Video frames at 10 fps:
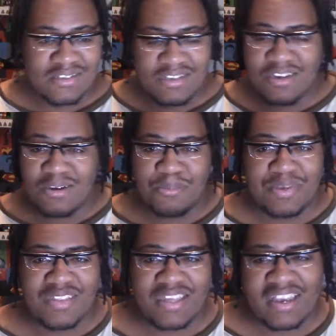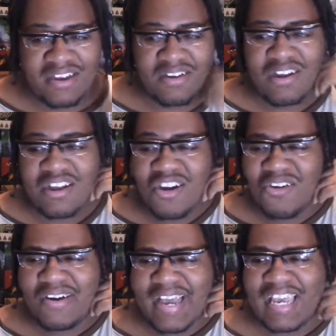to, you know, be there.
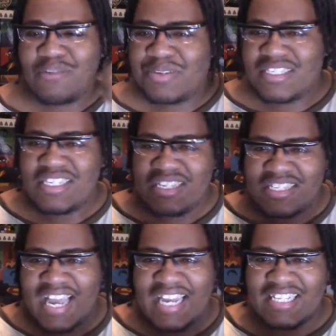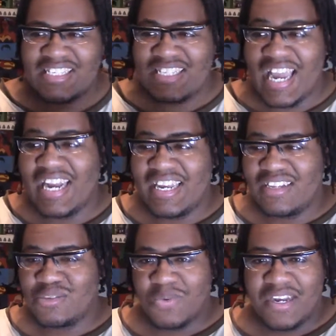Or NPC
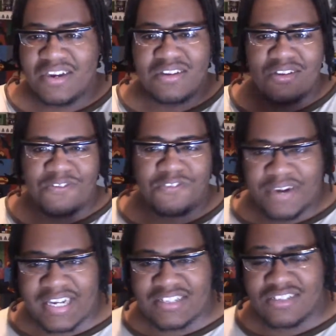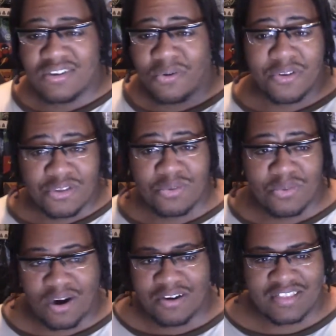stand-ins when your friends or
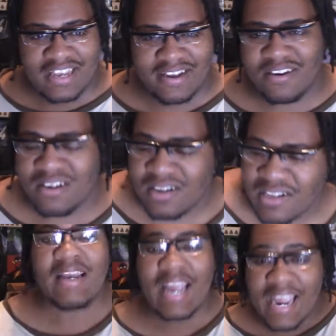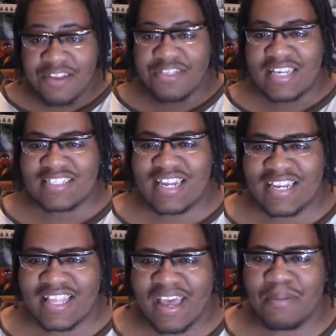you aren't there. And things
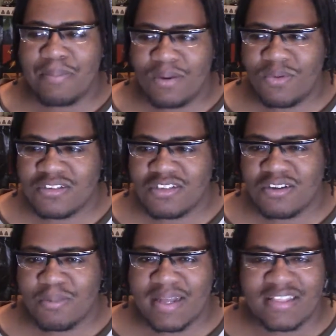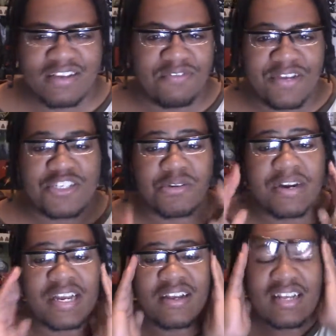like that. But I want to talk about the
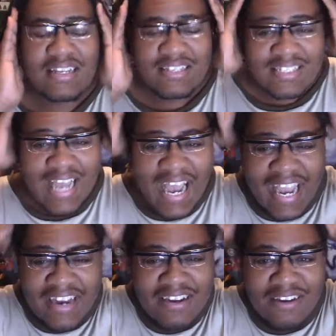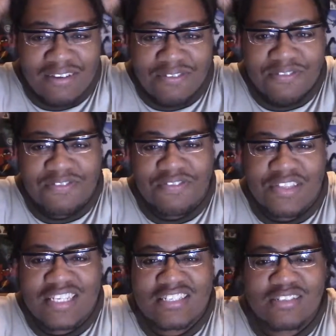adventuring side of
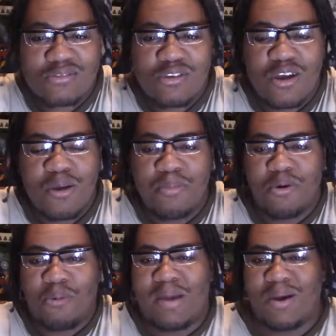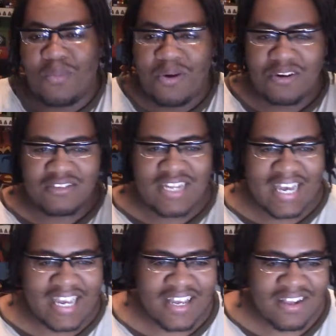this Pokemon world.
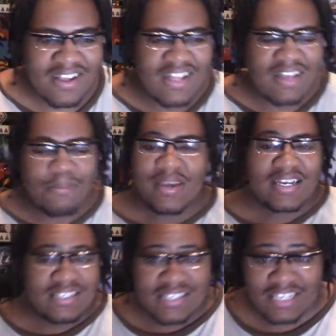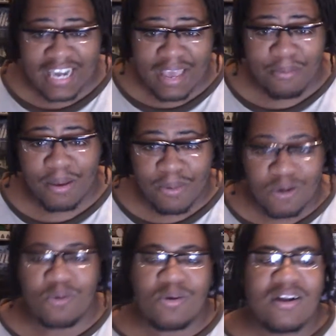Like, because it's an
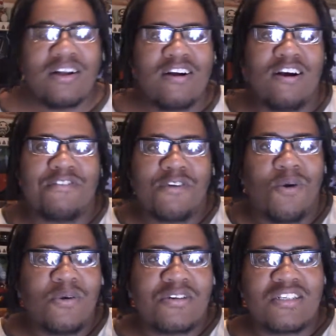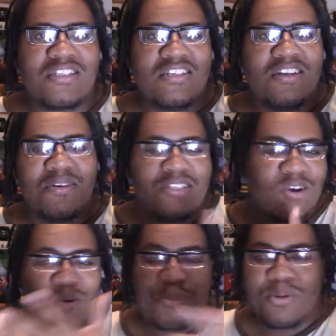MMO, of course, you know, it's
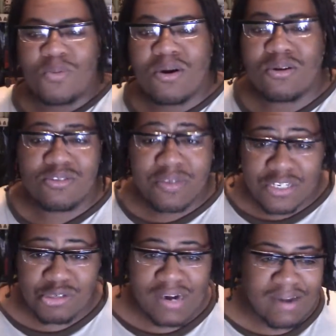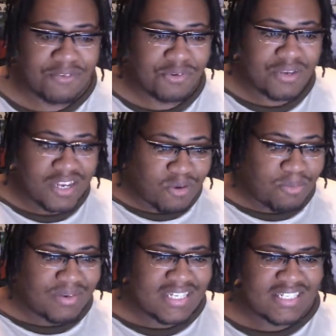open world. You can travel, you can go
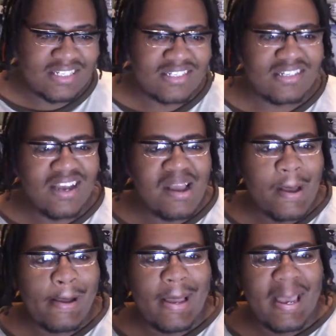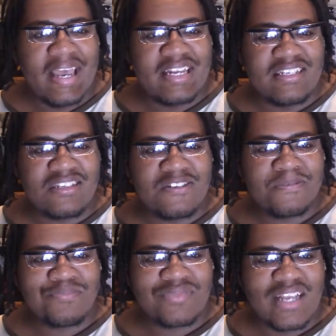places. And
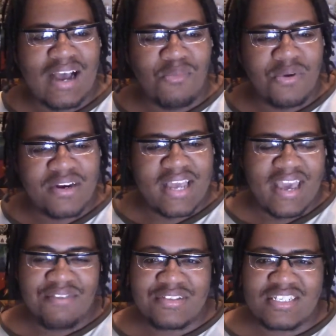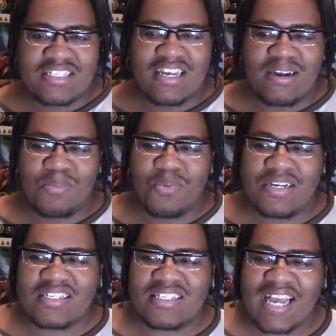I want to have it set up
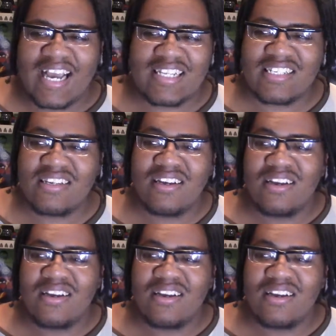where it's not